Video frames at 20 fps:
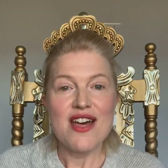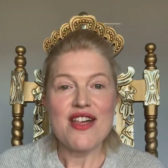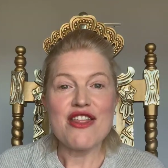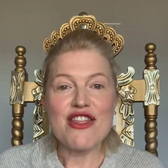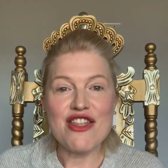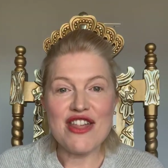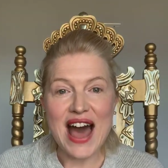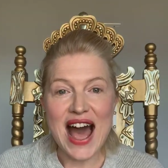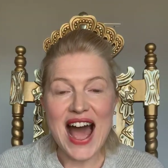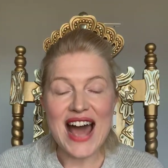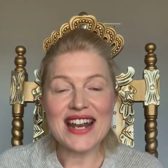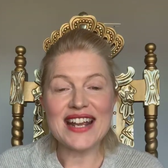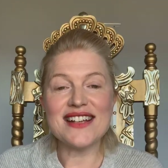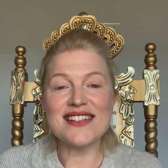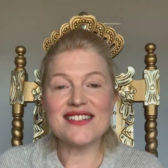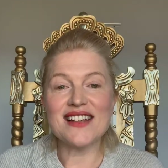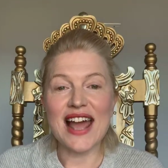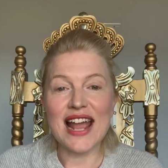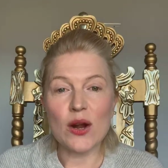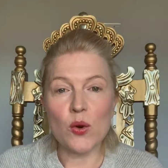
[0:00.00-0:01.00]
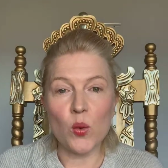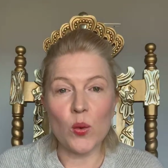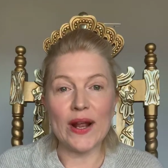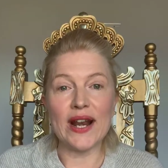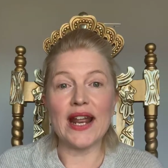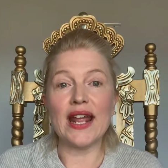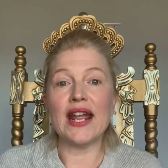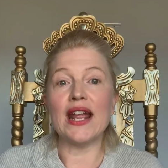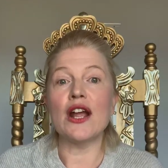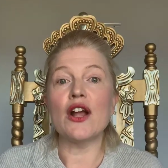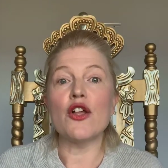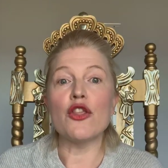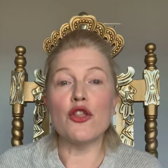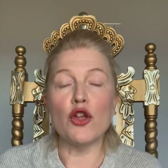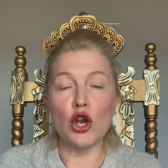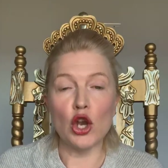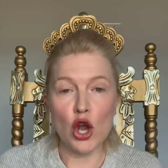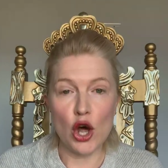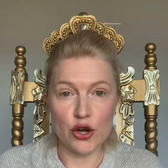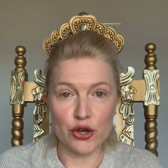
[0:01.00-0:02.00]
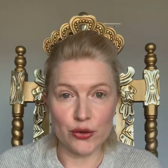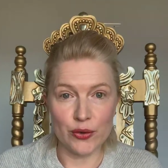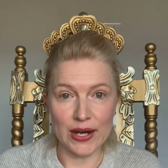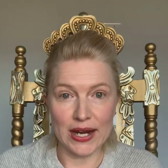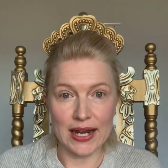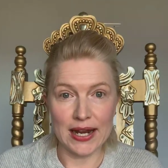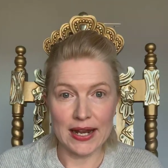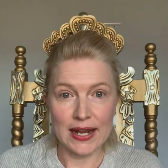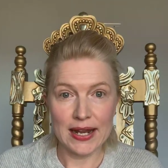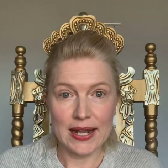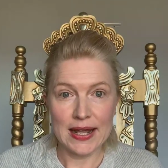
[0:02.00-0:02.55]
that is like winning the lottery.